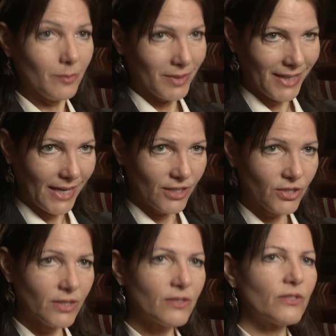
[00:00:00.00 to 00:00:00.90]

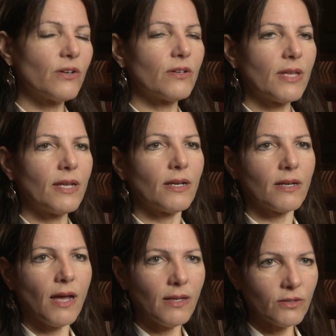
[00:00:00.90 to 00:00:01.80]
implications are that
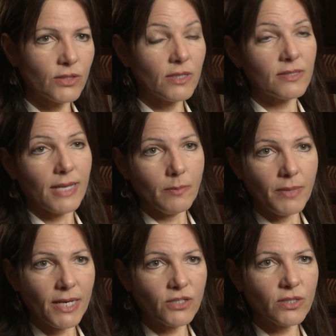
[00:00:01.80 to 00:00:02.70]
oncologists and
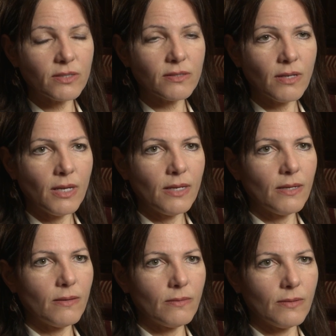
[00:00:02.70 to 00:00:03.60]
patients
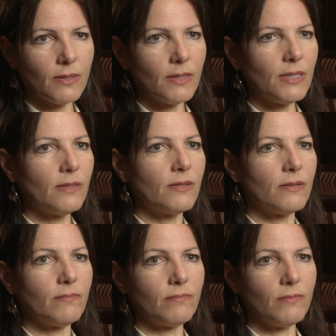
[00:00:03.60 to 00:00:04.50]
need
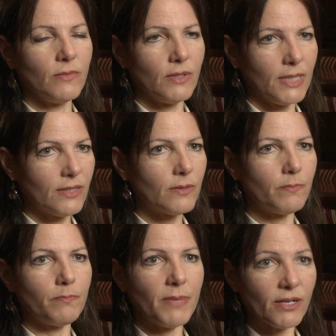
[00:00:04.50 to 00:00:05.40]
to
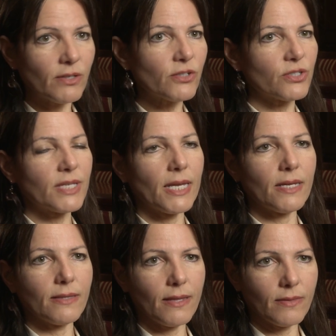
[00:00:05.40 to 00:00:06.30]
better
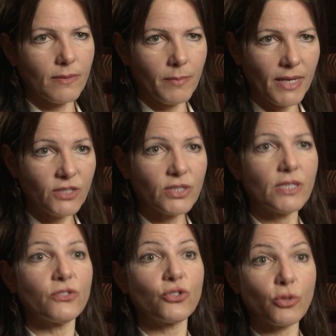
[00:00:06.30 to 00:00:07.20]
understand that the
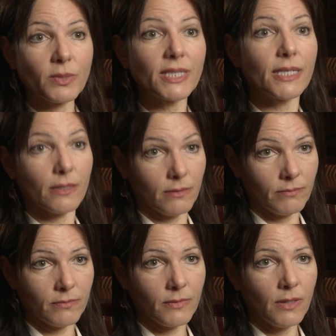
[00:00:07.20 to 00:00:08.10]
patient is terminally ill.
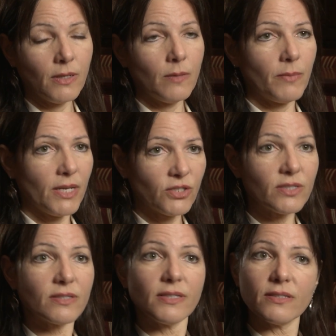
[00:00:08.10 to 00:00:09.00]

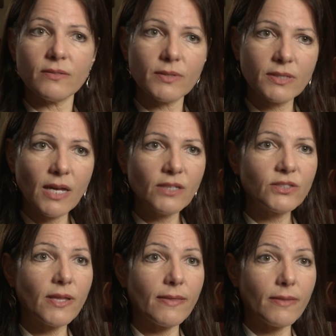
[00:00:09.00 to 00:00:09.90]
Patients need to
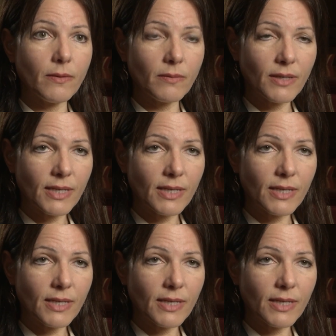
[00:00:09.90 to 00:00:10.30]
acknowledge that the